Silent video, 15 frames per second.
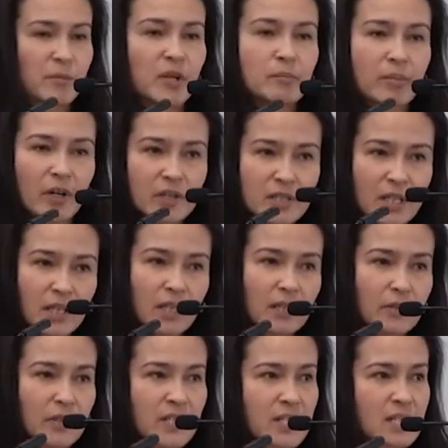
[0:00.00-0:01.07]
In
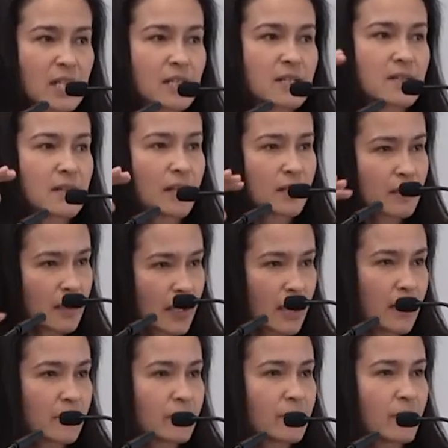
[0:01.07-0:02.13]
particular, in states that
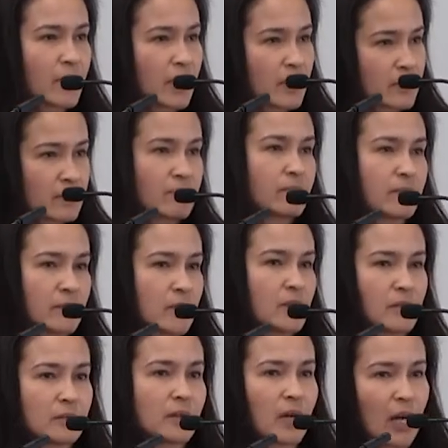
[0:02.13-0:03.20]
have uh, you
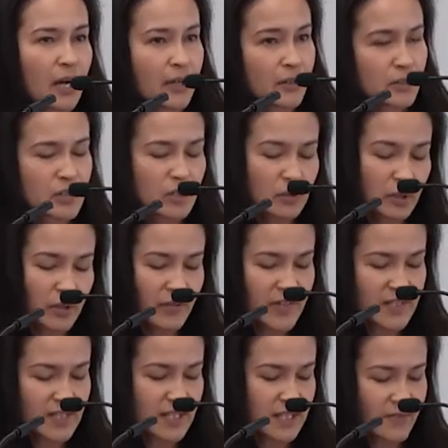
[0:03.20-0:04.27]
know, higher degree of
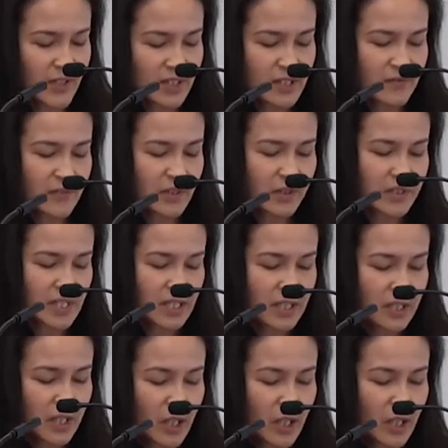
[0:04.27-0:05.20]
this difficulty.